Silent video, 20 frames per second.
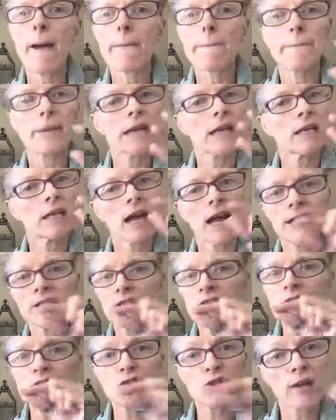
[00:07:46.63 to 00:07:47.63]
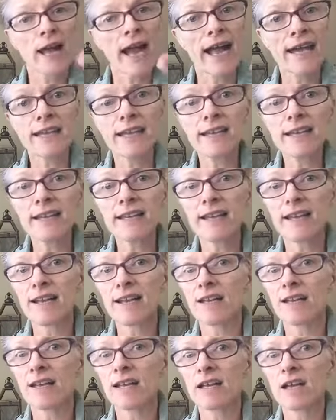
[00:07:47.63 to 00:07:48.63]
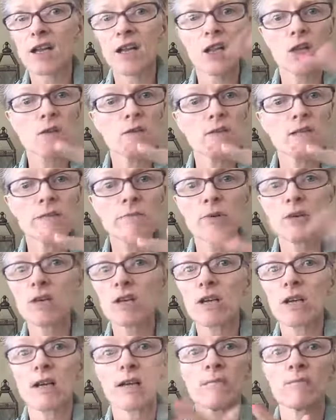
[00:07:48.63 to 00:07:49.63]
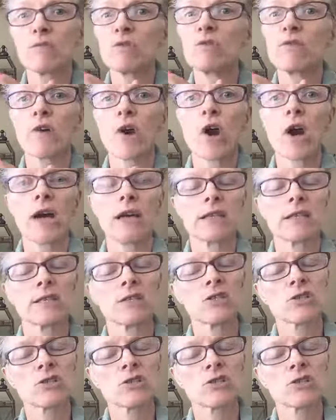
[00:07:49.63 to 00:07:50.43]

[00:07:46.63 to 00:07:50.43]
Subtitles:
But I just track it, close the book, and move on.